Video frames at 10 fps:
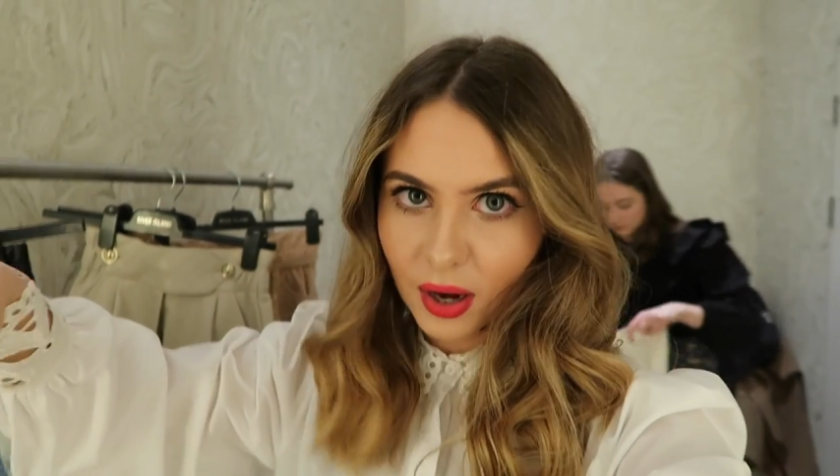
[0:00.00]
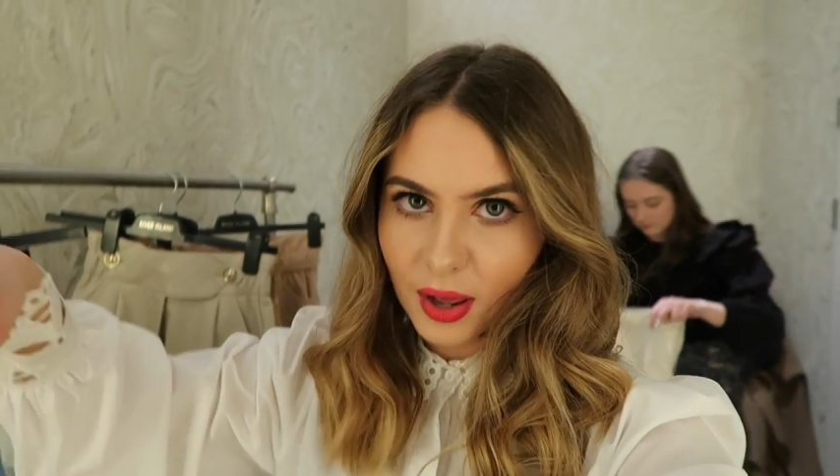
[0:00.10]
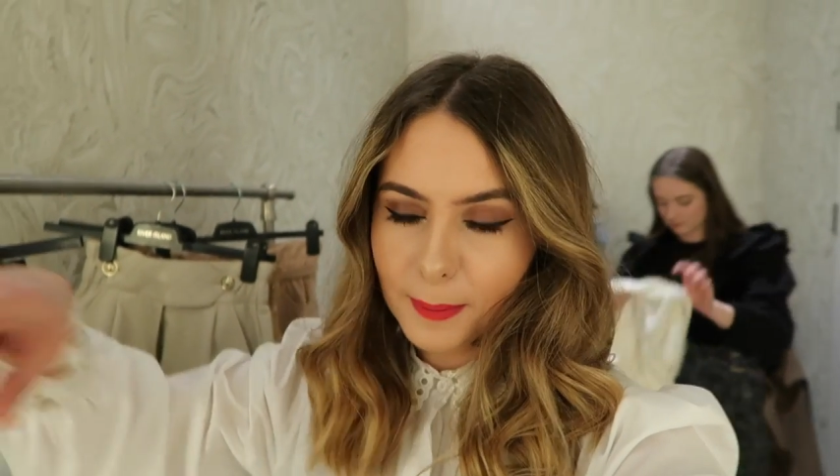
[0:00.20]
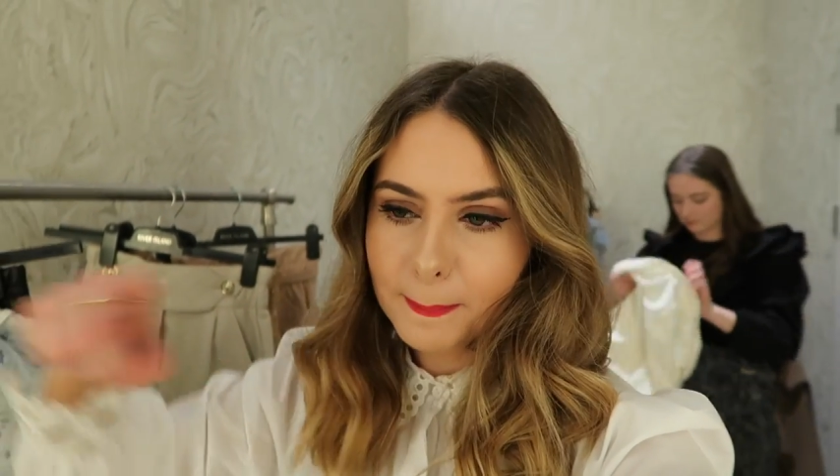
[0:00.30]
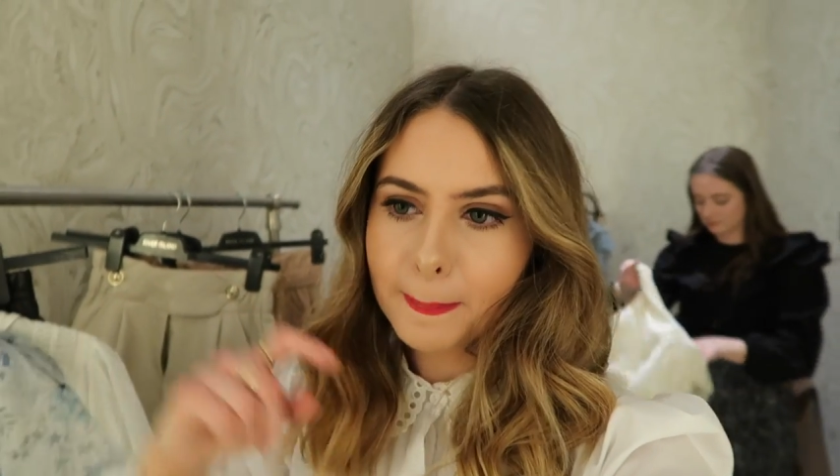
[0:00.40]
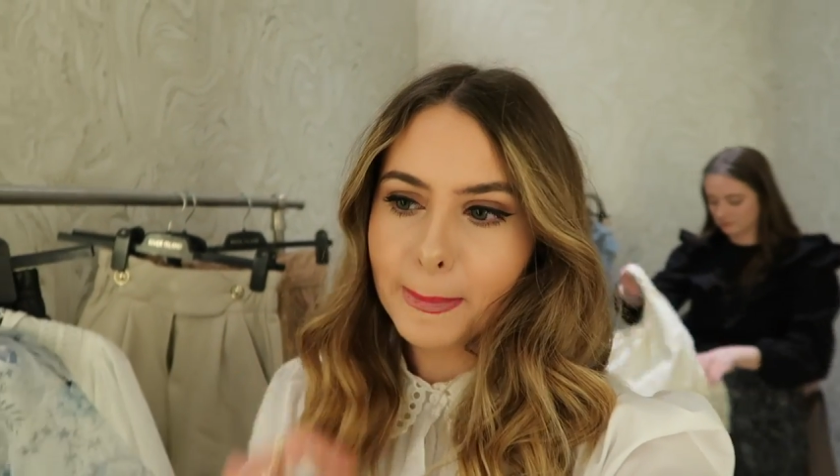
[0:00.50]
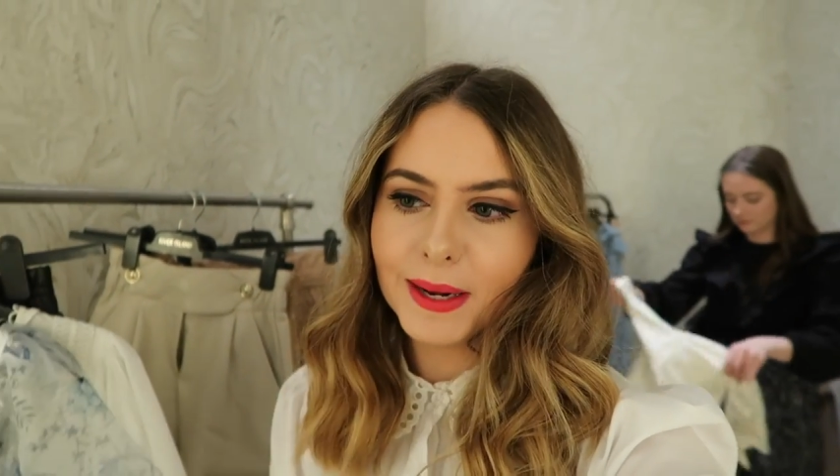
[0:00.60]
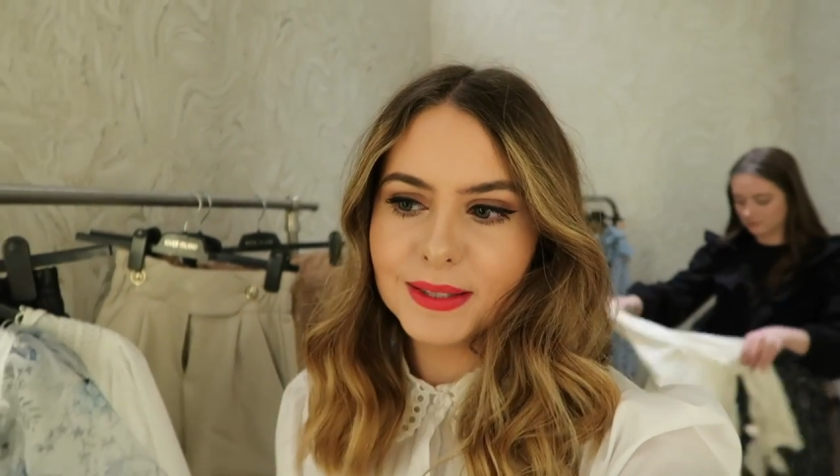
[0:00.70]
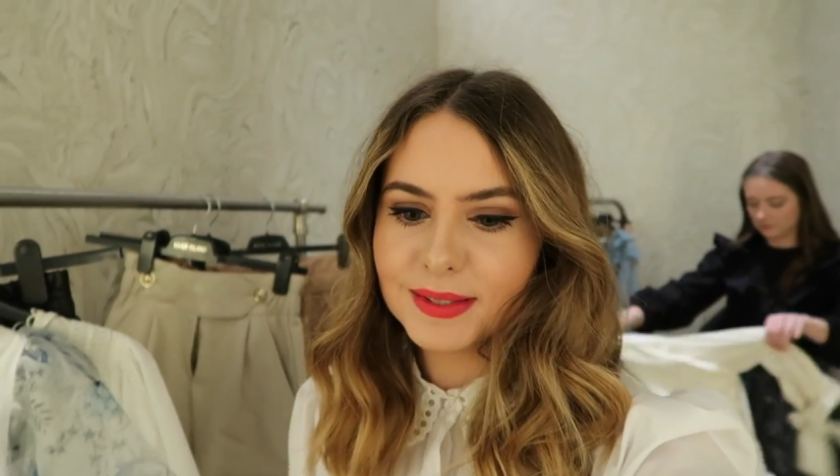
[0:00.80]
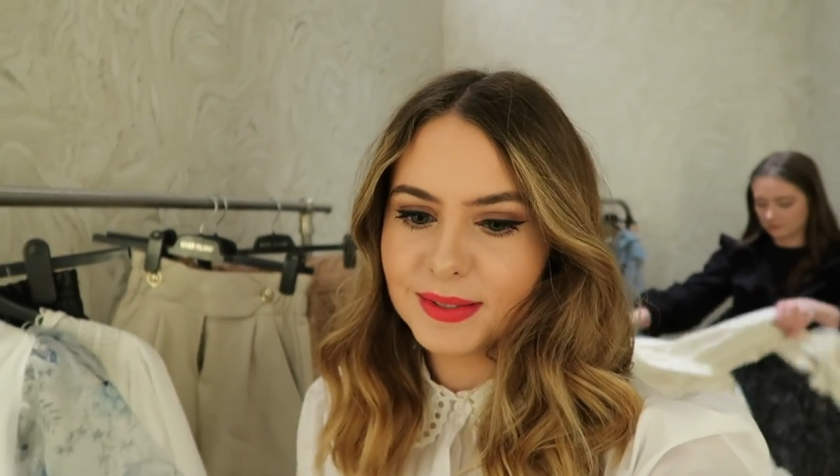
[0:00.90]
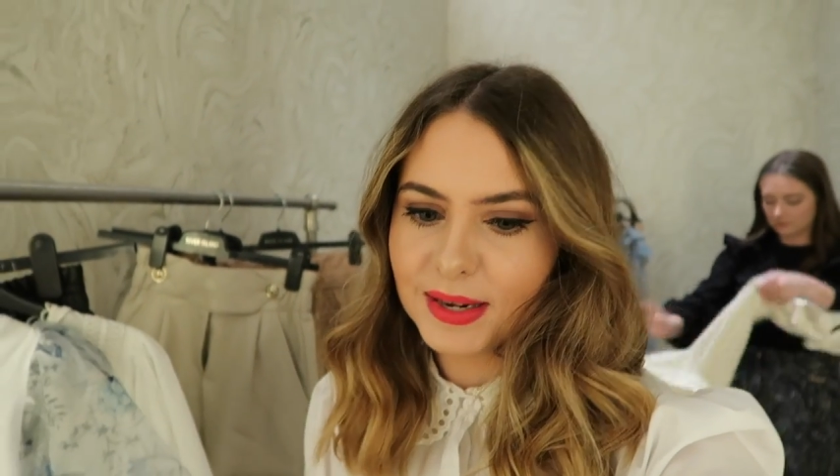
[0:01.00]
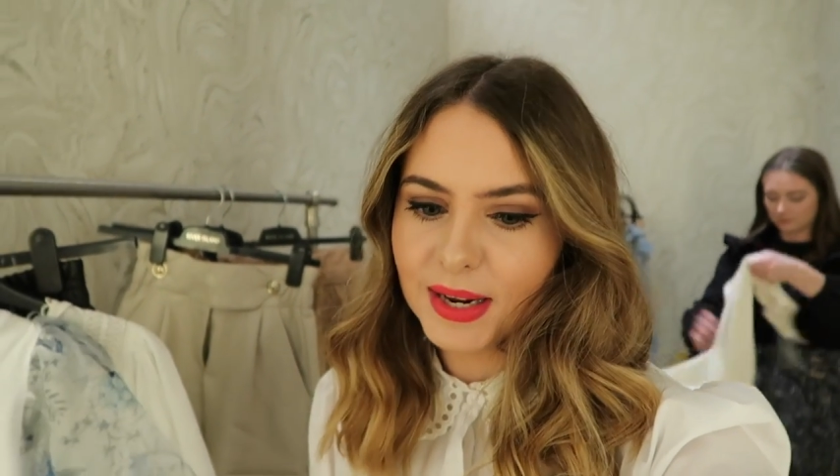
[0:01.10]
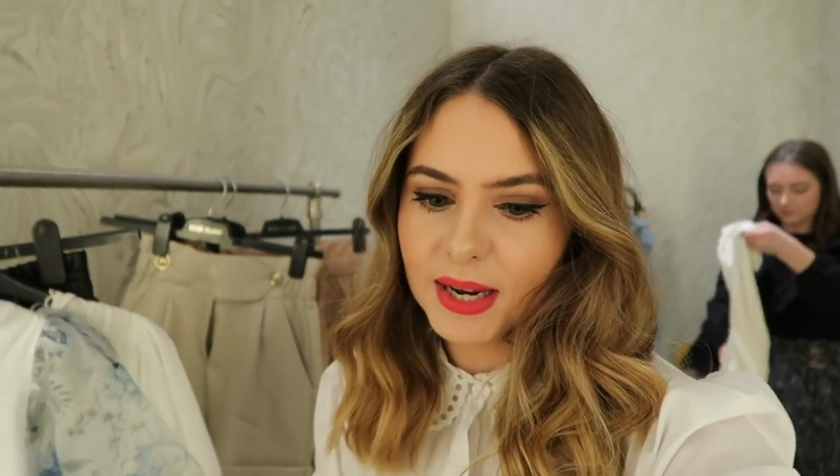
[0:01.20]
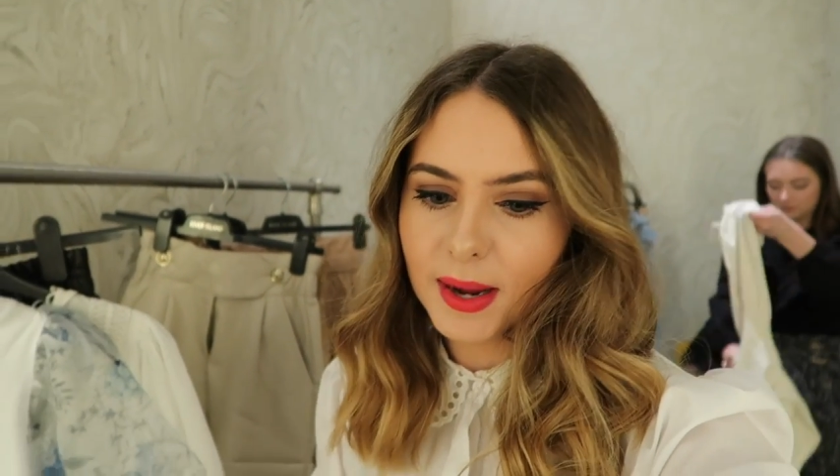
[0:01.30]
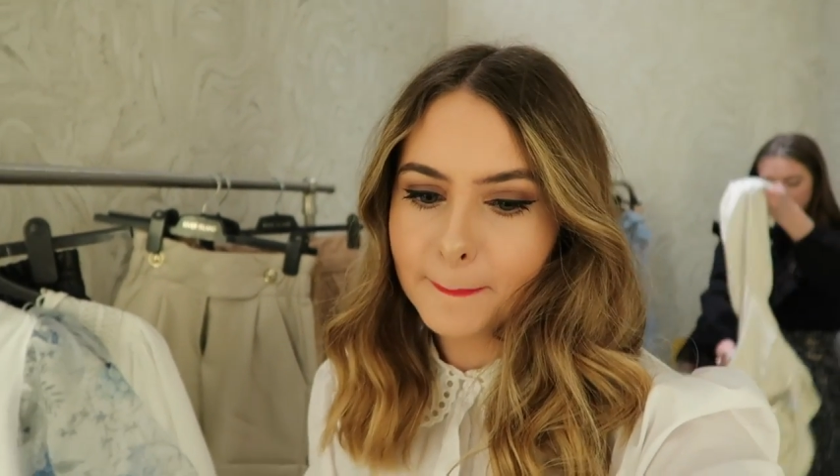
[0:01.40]
color and
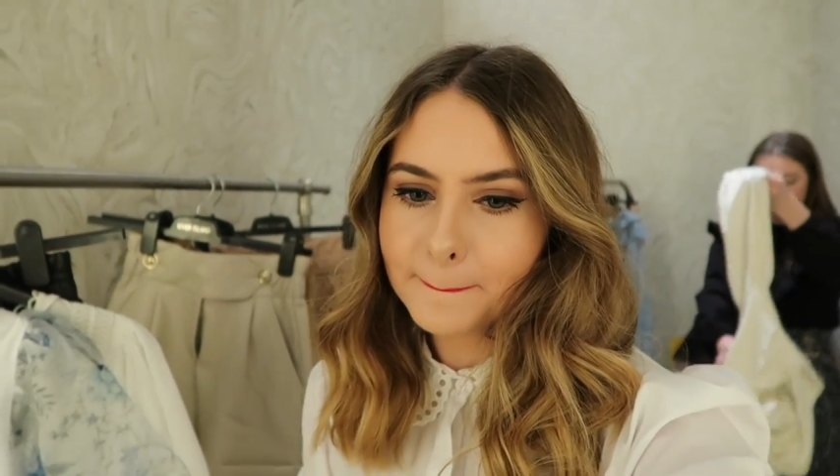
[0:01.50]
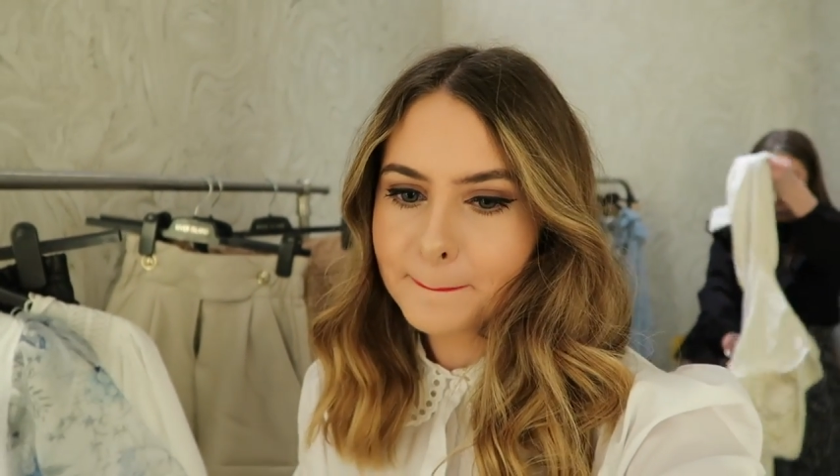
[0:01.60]
see,